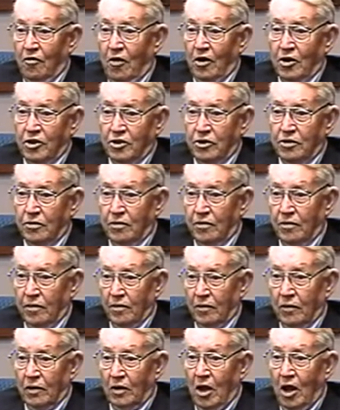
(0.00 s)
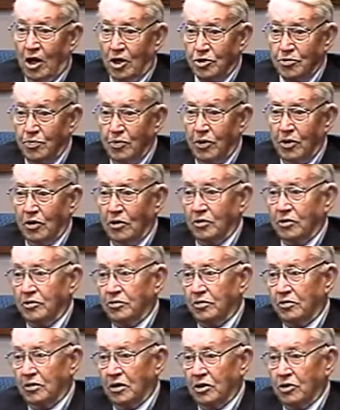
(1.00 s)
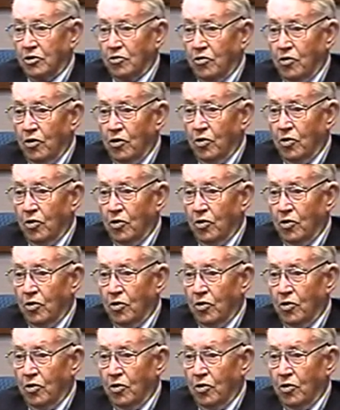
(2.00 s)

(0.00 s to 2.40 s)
French hospitals as a